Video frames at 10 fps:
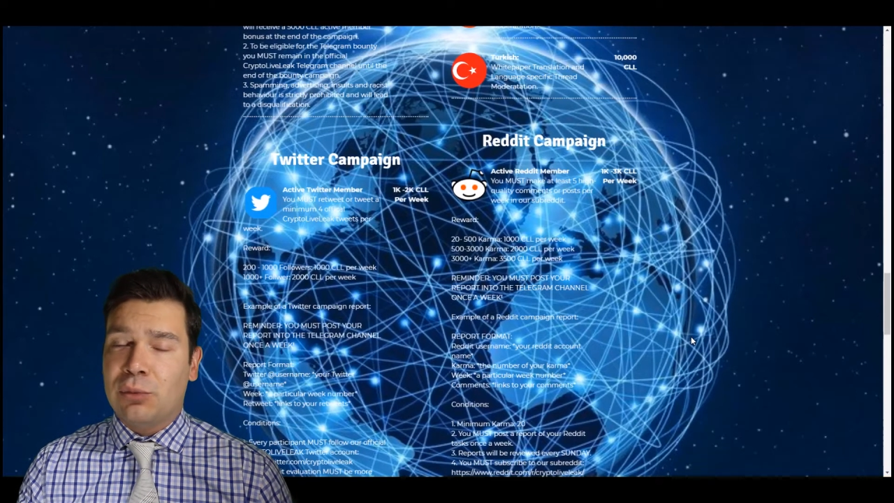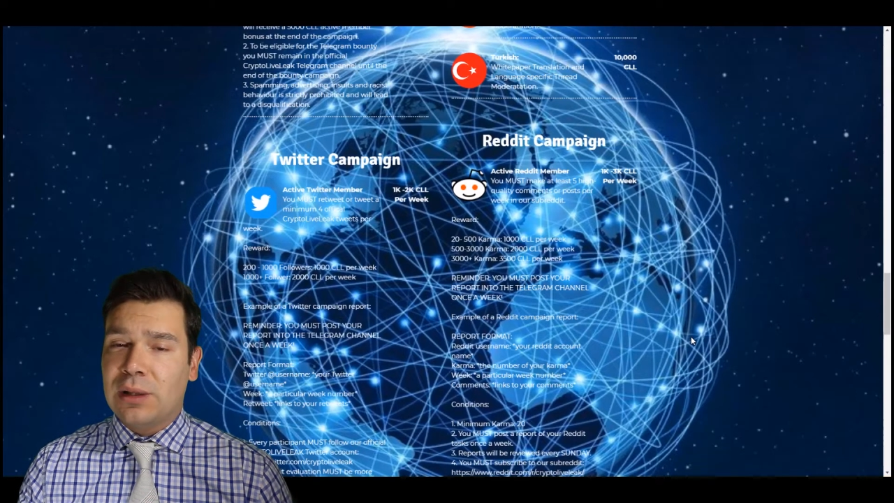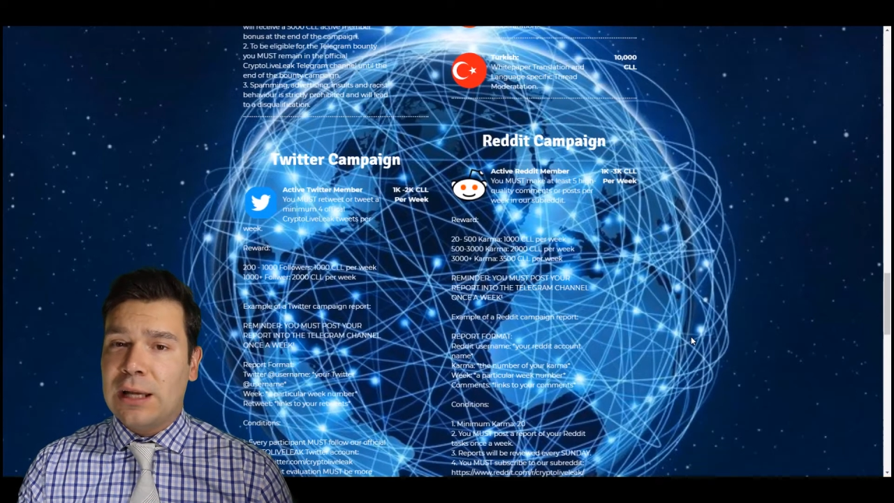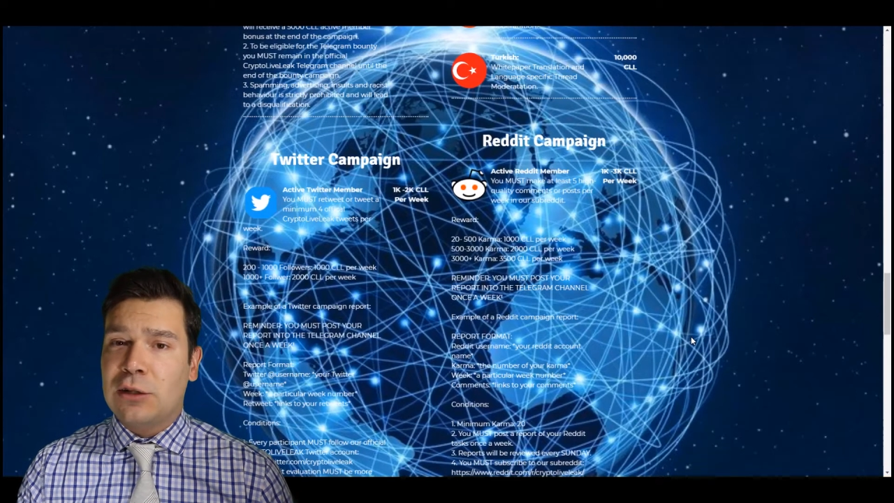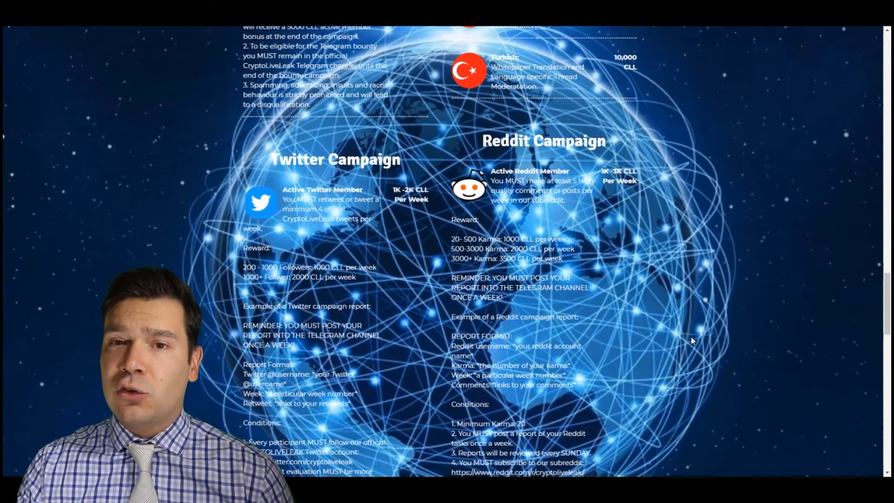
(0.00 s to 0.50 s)

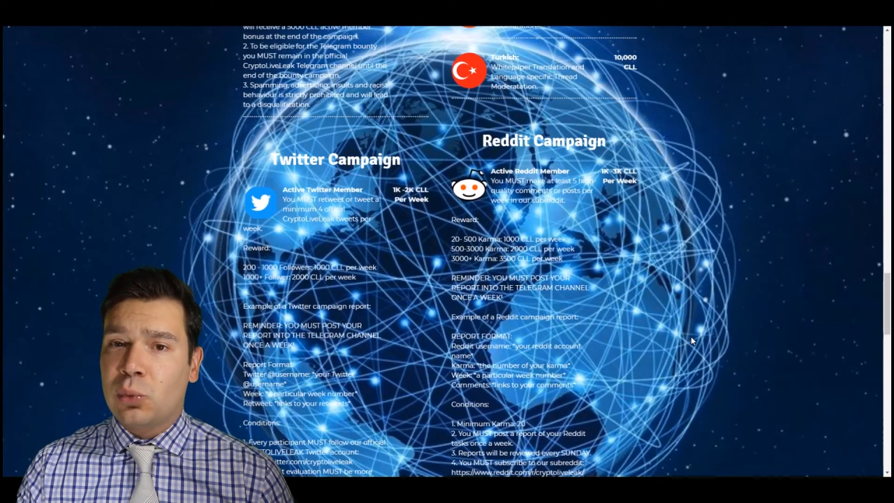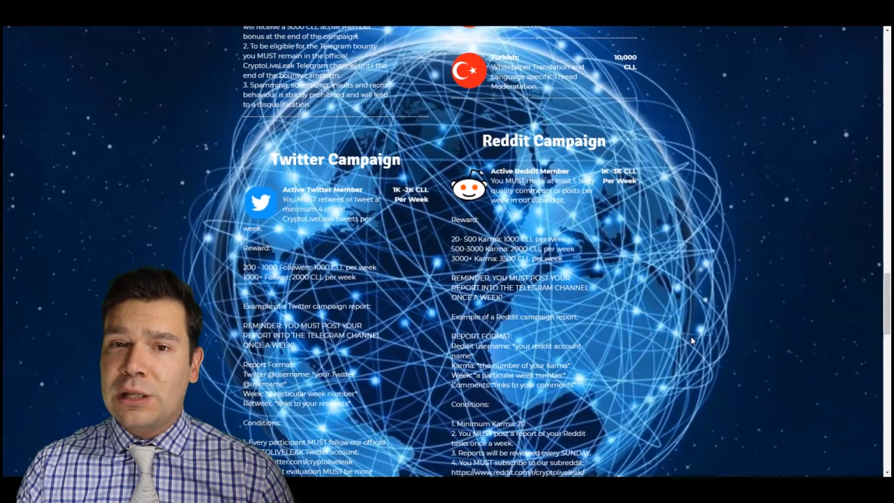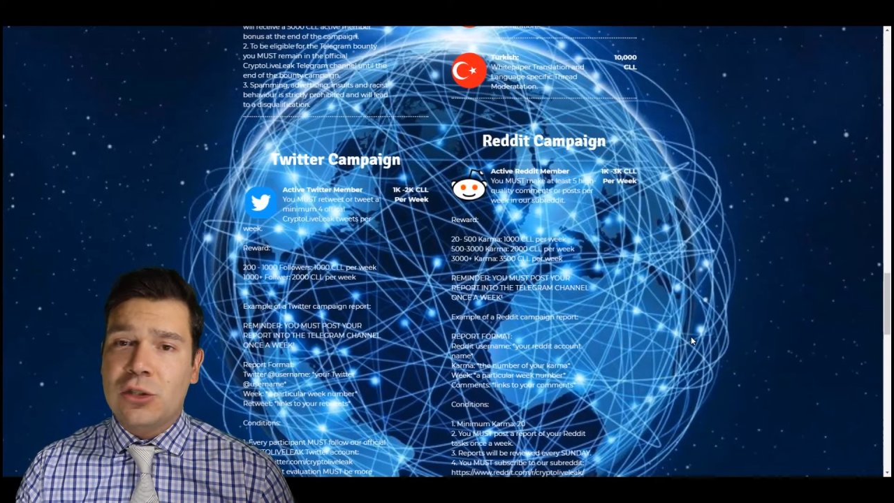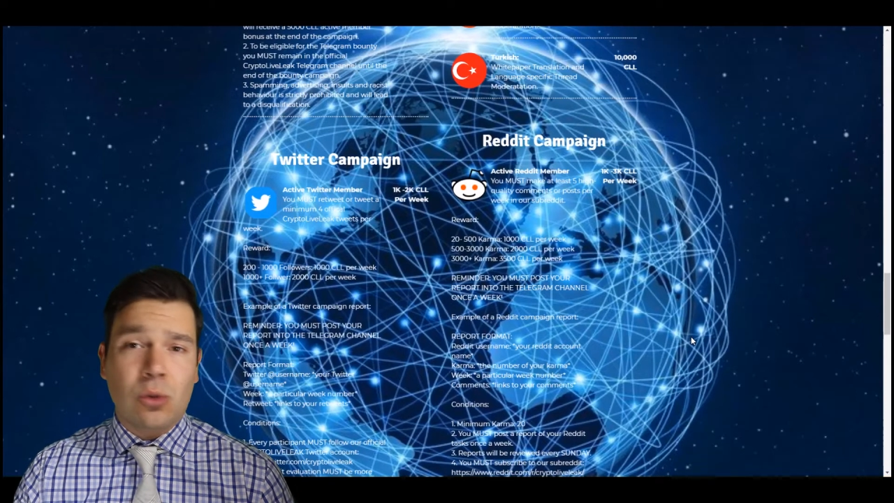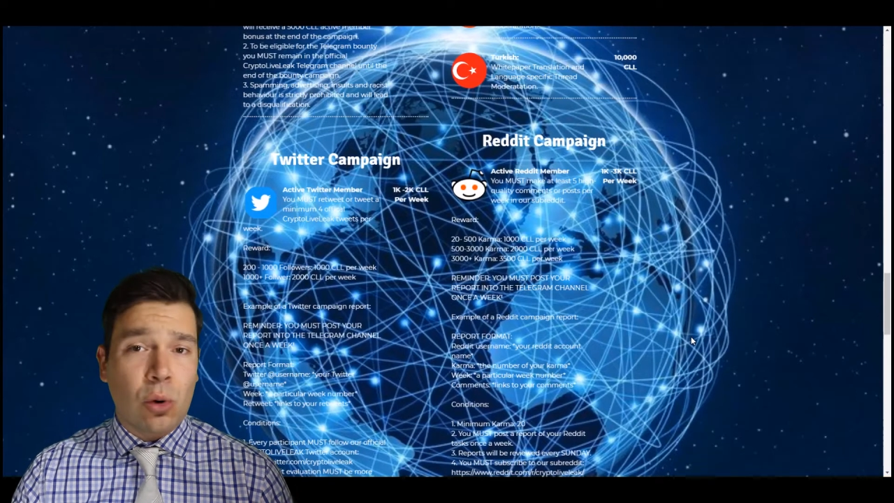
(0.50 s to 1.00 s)
related
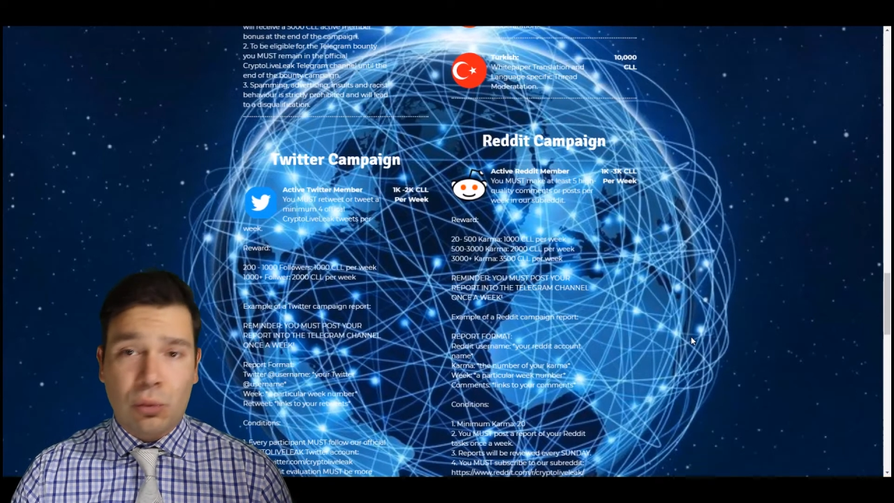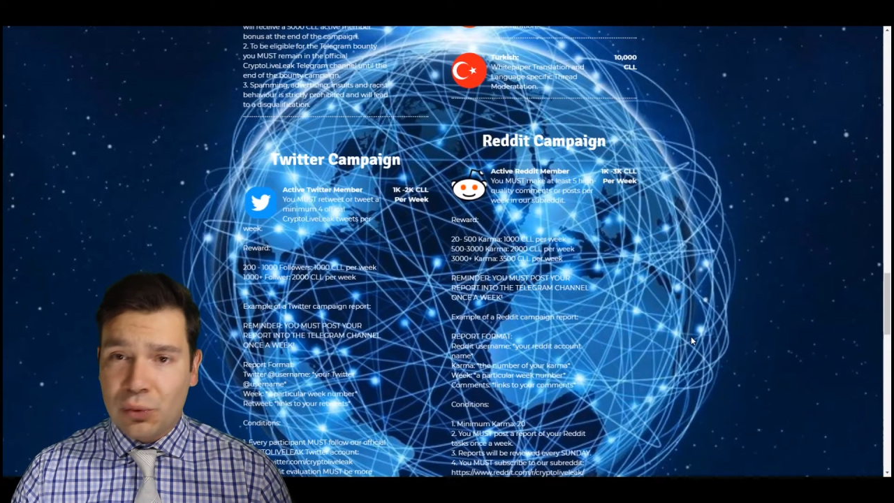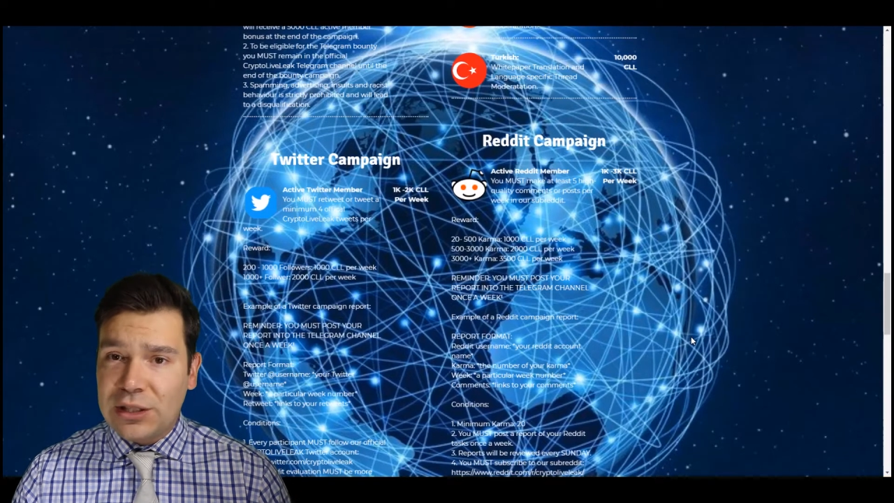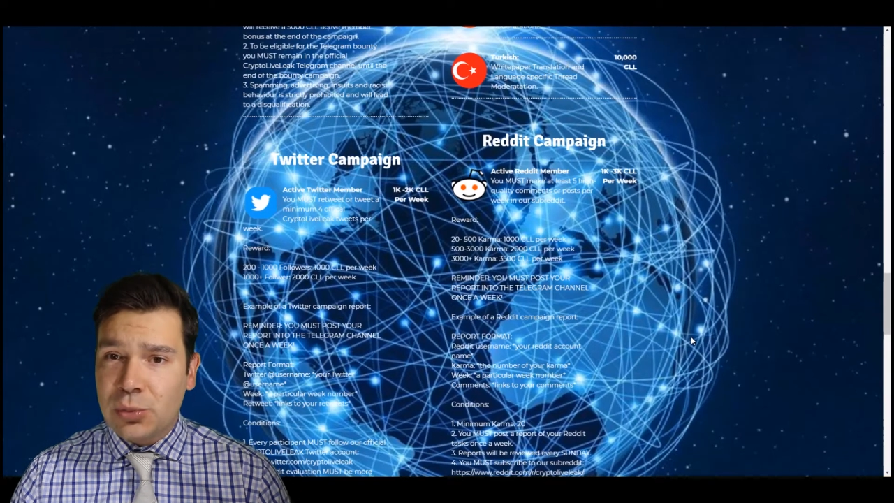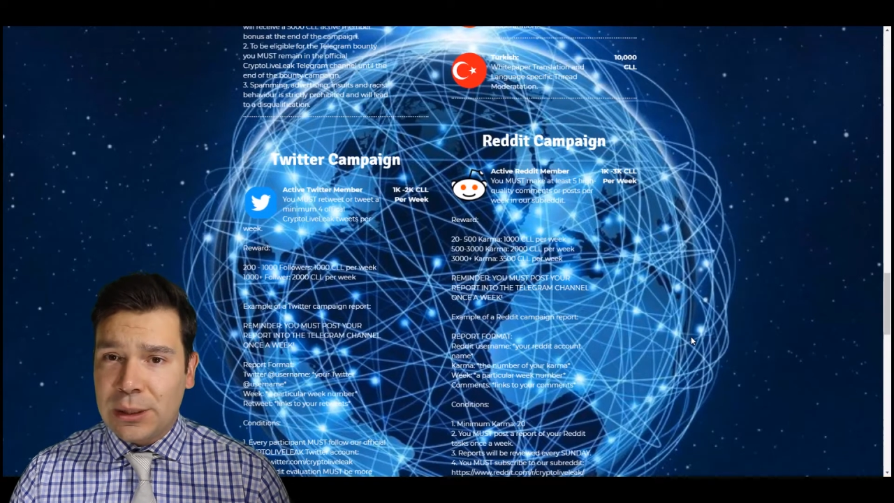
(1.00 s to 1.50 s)
tweets or
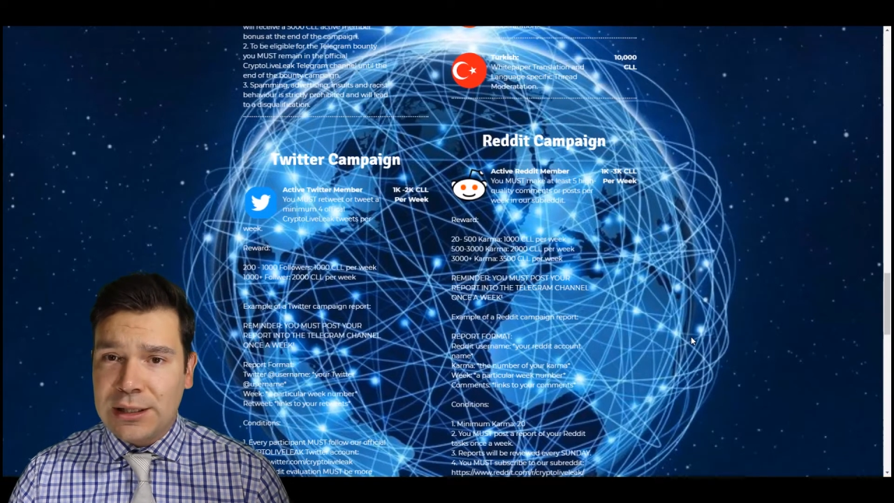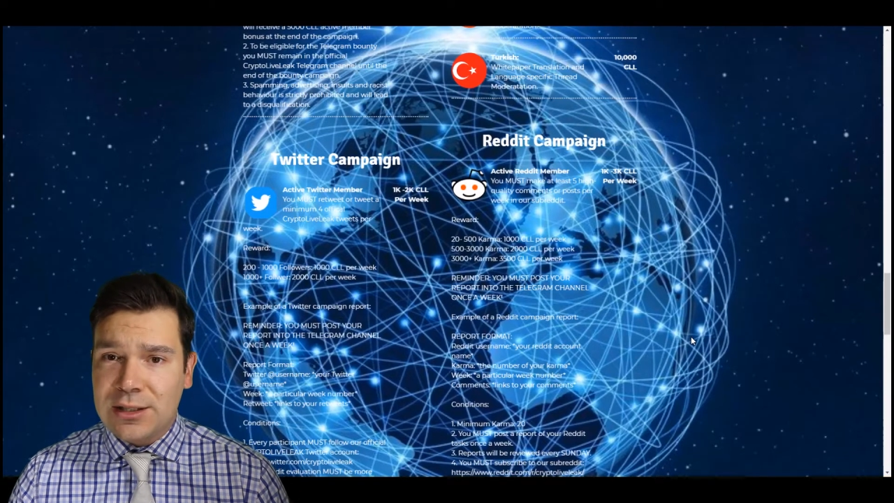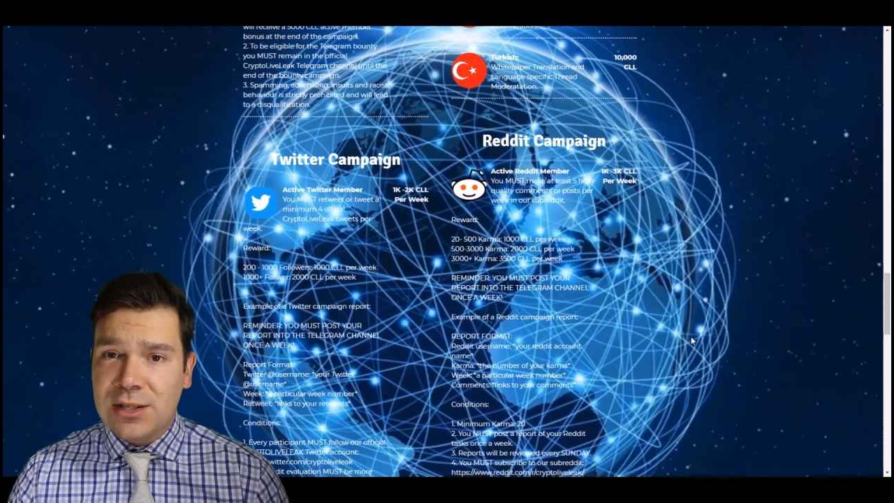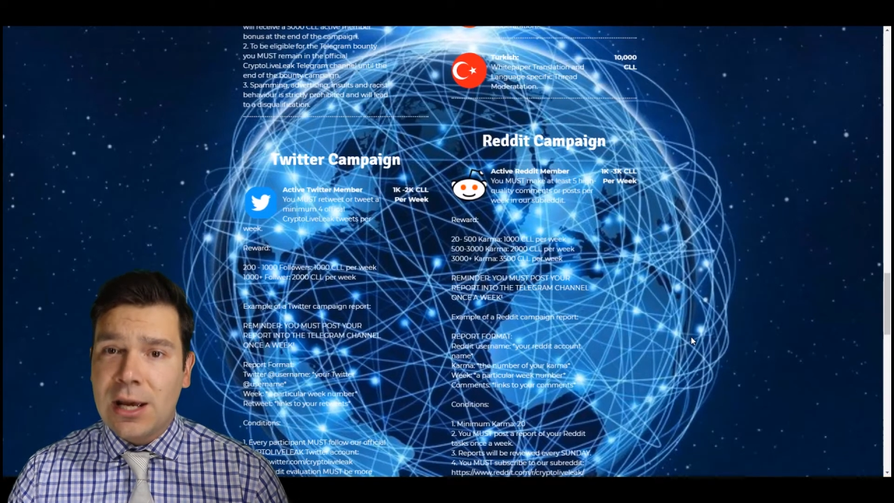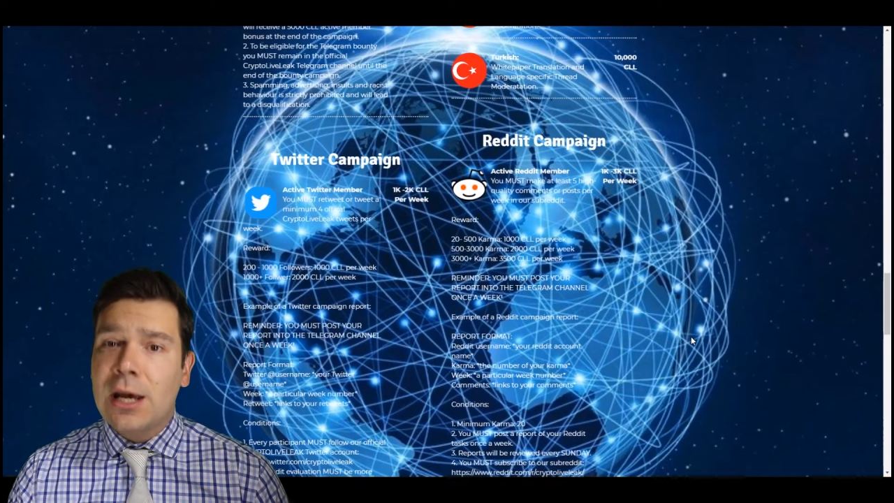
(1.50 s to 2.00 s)
retweets